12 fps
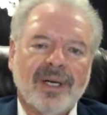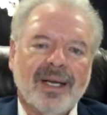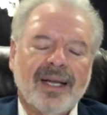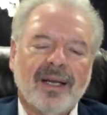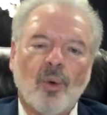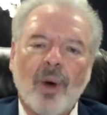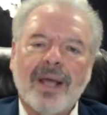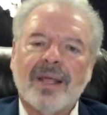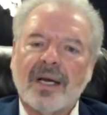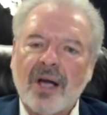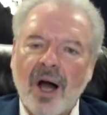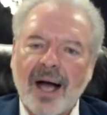in a way
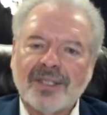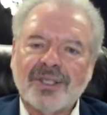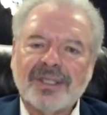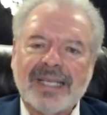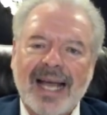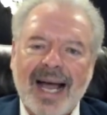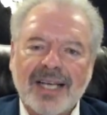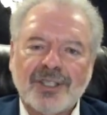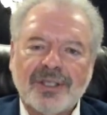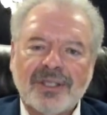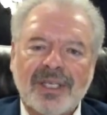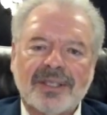that causes the
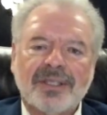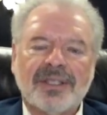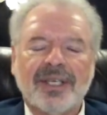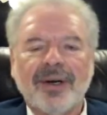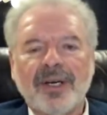actions necessary